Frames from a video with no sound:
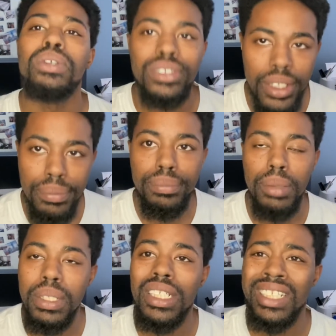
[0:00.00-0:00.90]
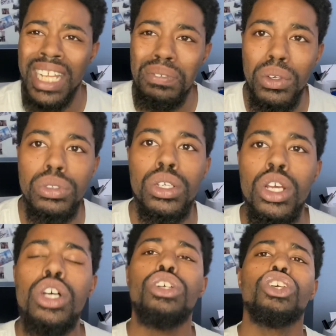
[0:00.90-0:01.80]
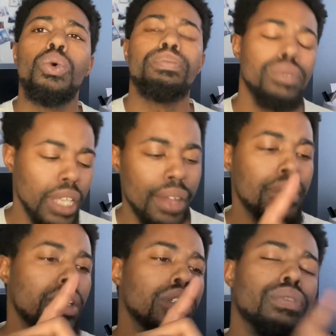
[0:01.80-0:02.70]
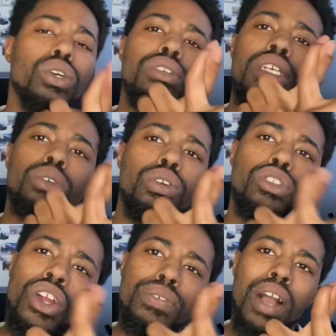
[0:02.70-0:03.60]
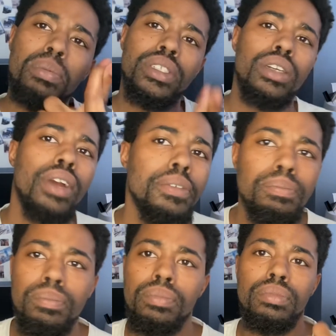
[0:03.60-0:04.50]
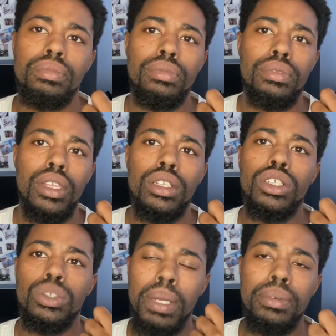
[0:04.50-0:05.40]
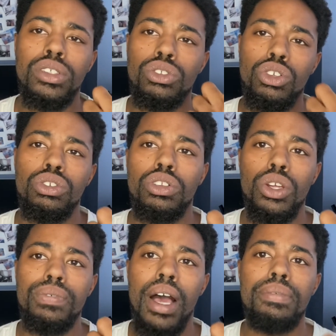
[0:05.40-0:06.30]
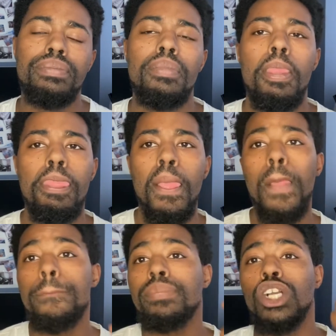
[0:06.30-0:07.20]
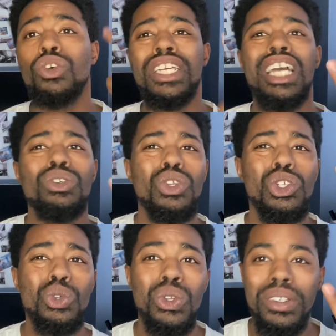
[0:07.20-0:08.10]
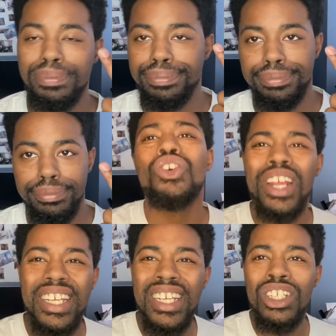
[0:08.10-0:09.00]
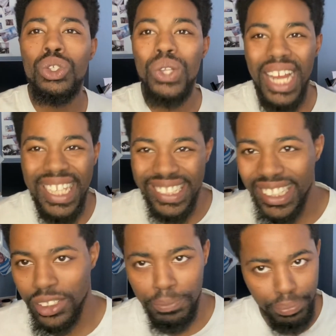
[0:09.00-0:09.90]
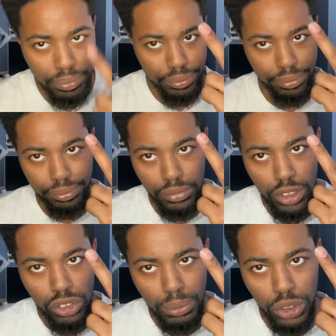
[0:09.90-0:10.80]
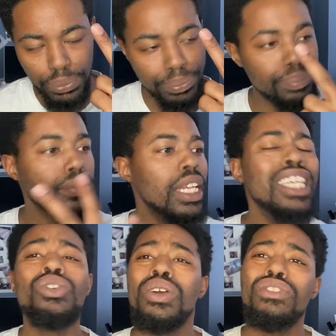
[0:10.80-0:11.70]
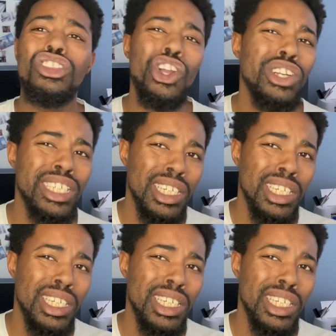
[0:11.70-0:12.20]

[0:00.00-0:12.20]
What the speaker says: Let me get to that first. So you got the first thing worth 35%, right? Your payment is 35. Your credit utilization, number 2, is worth 30%.